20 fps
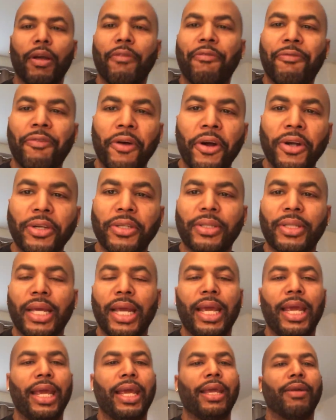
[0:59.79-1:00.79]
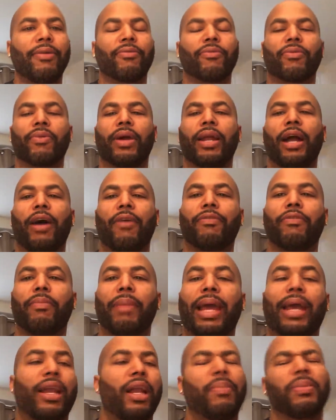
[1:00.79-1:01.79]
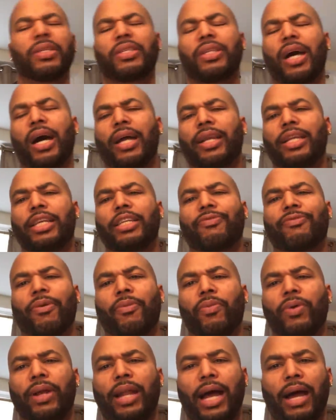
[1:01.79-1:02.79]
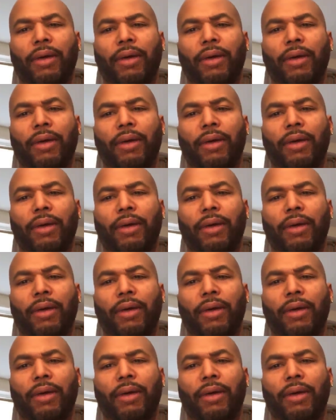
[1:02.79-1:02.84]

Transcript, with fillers: First thing right off the back, and I'm gonna start this from when